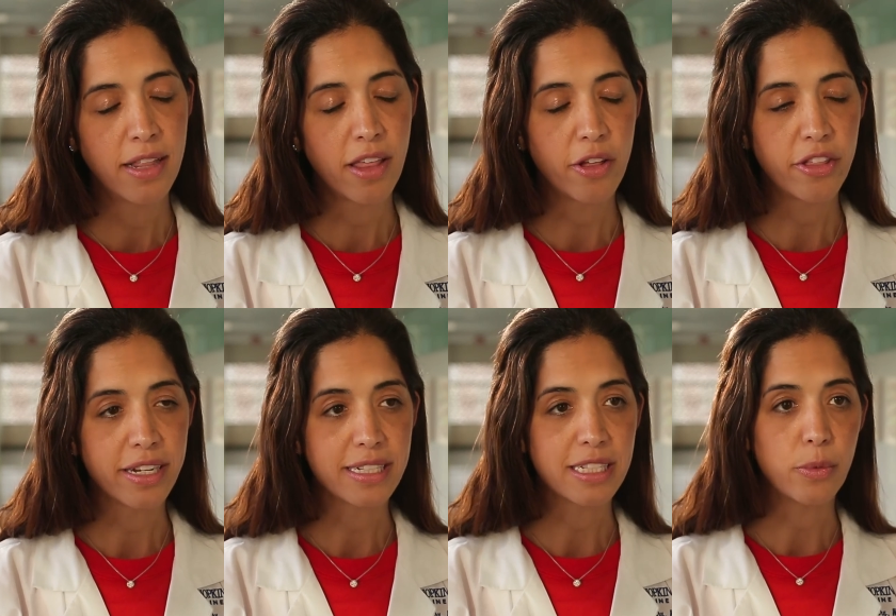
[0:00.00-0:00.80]
The other
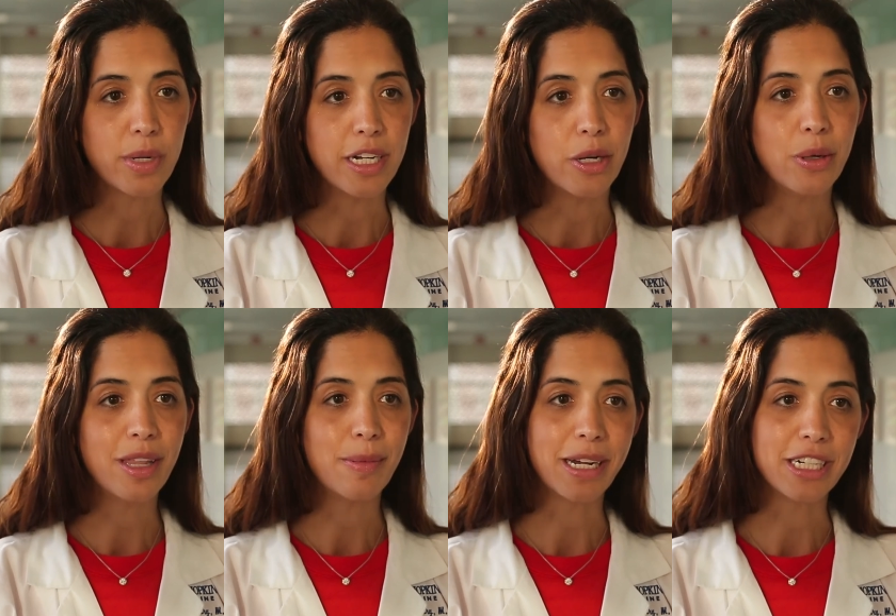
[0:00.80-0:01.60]
thing is that we know
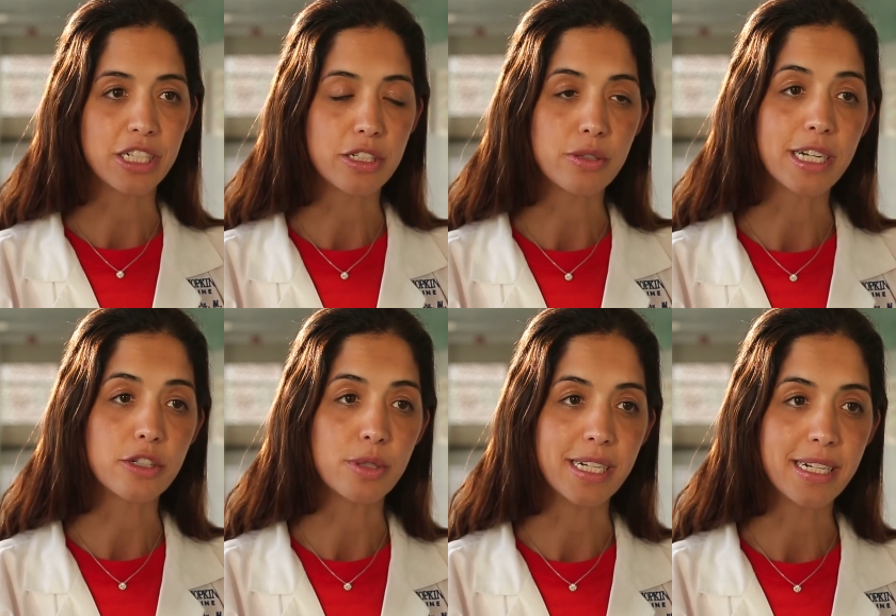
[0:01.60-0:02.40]
that patients who get
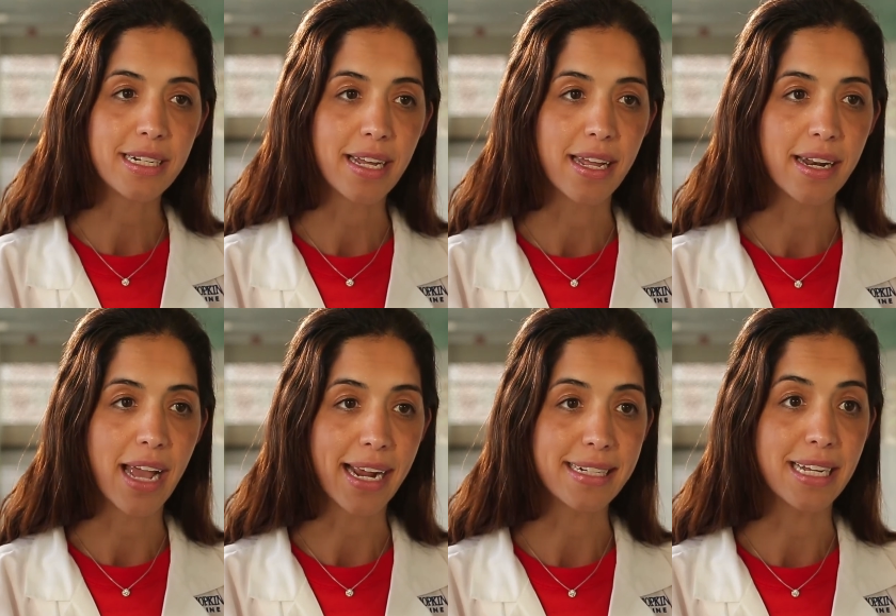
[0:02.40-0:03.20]
treated at
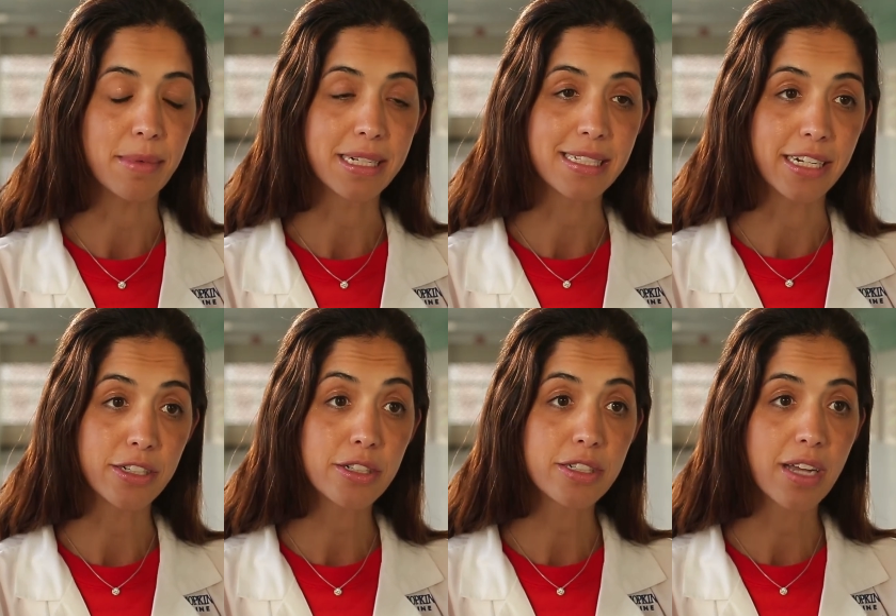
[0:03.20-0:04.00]
academic
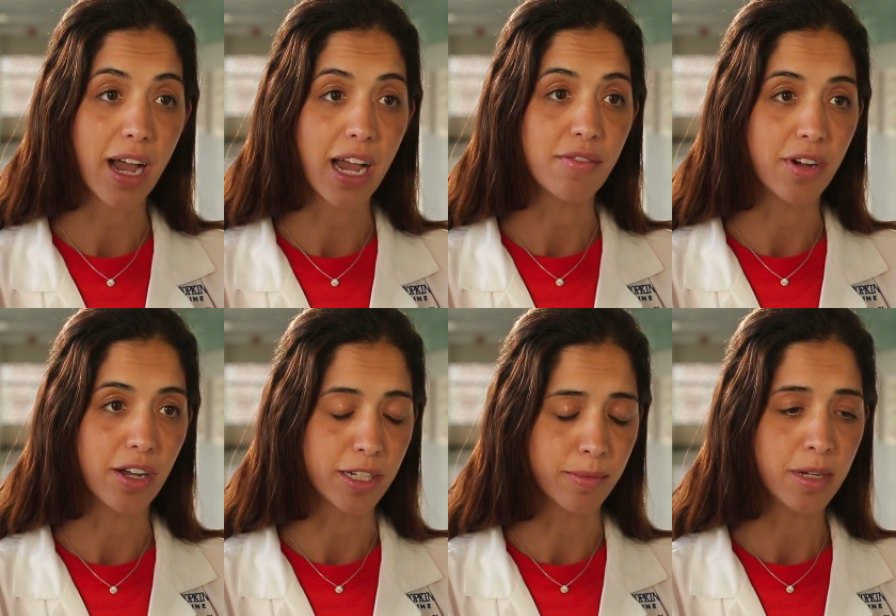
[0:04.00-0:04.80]
centers, high
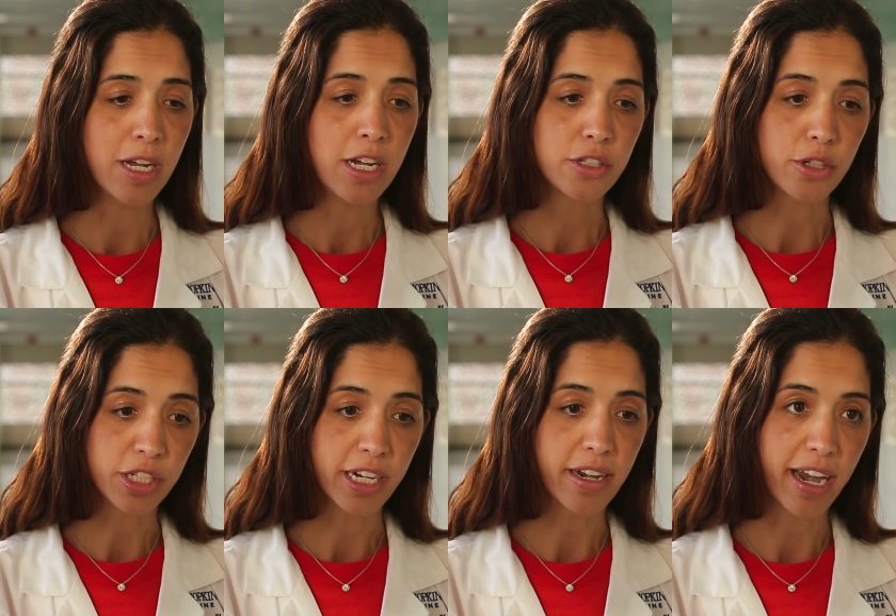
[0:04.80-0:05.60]
volume
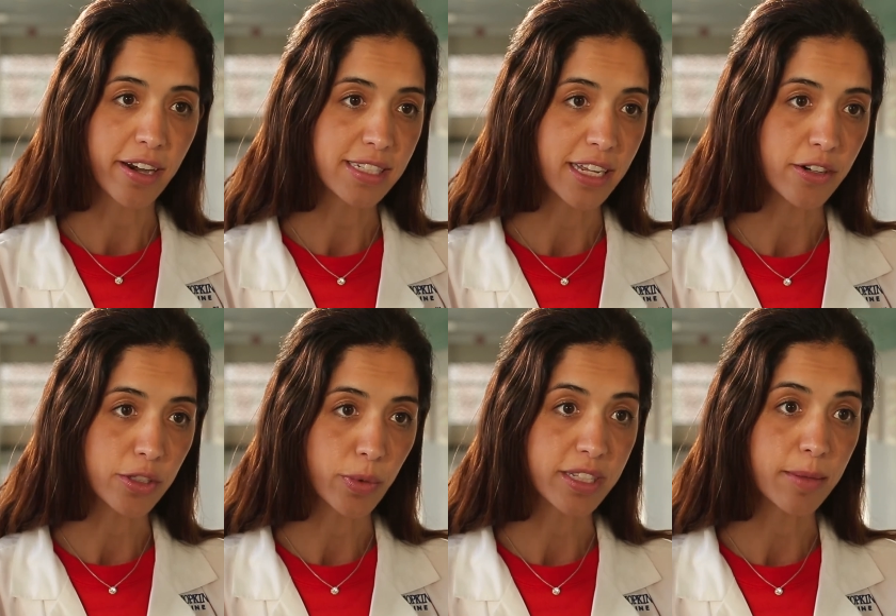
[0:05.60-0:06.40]
tertiary care
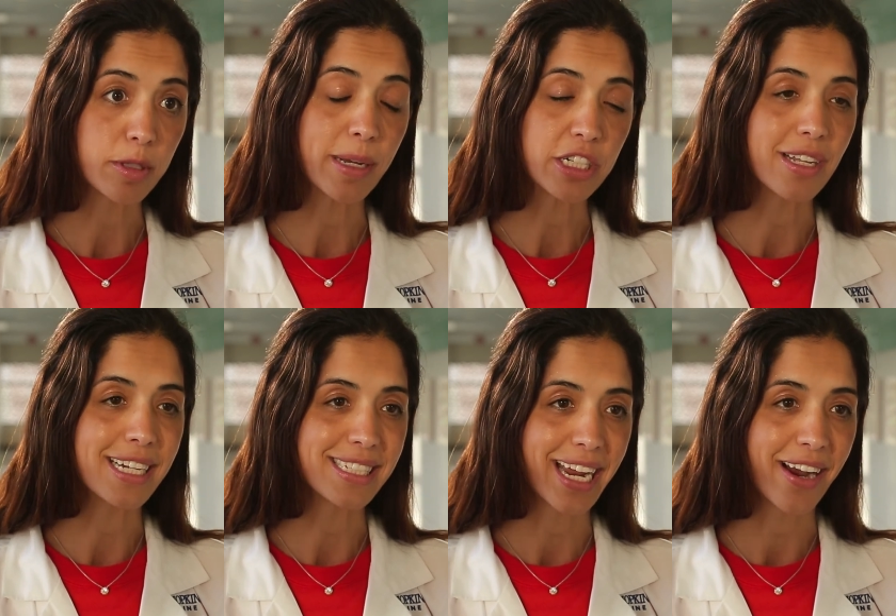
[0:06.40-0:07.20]
centers with
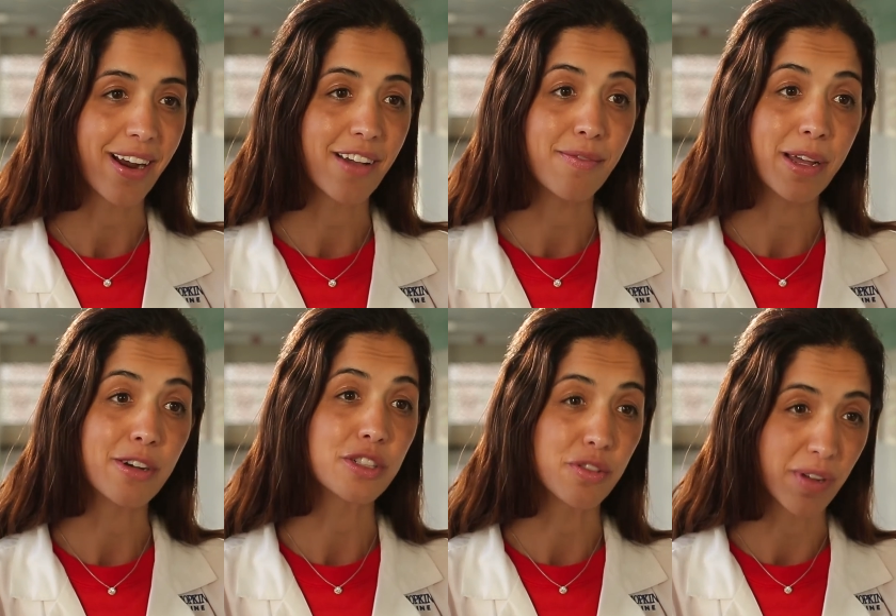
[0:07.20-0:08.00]
subspecialized care, have
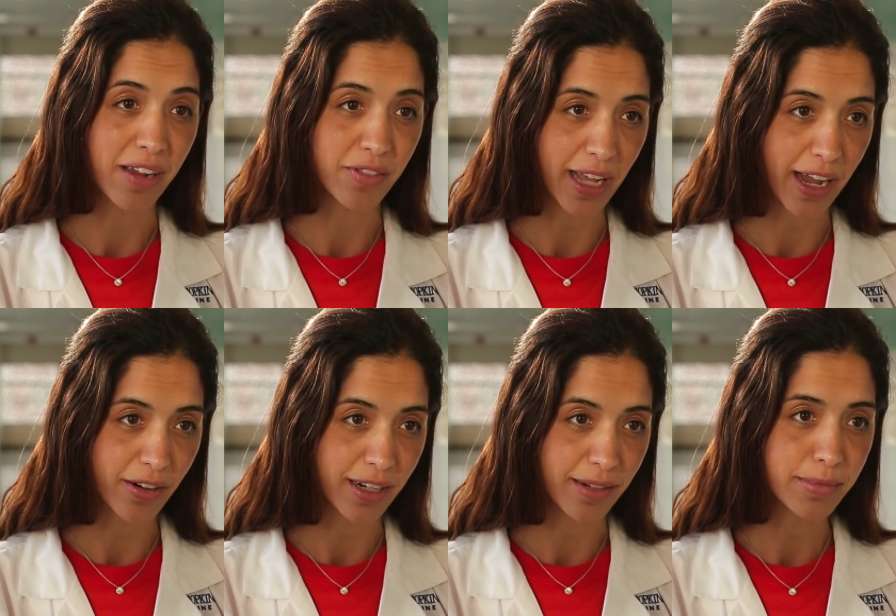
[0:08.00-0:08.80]
better survival
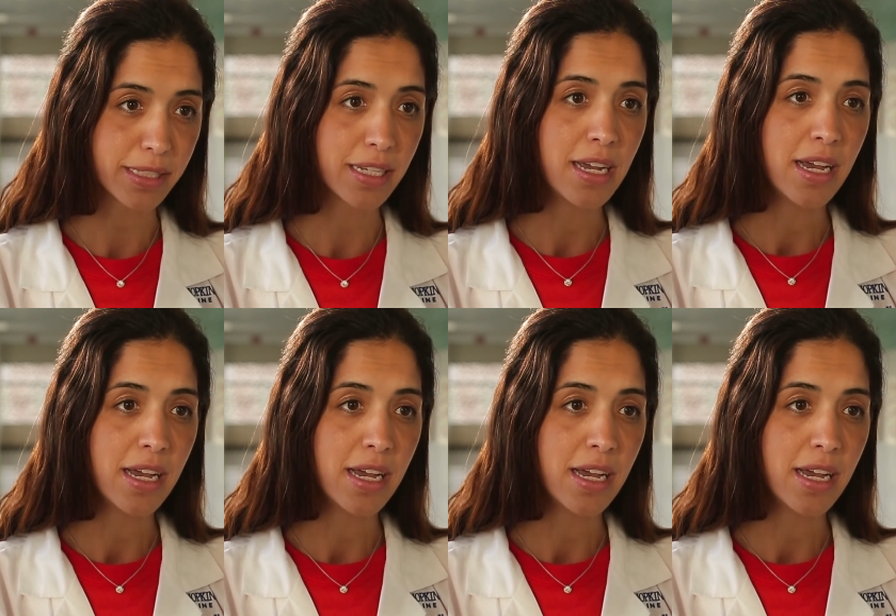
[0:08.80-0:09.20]
outcomes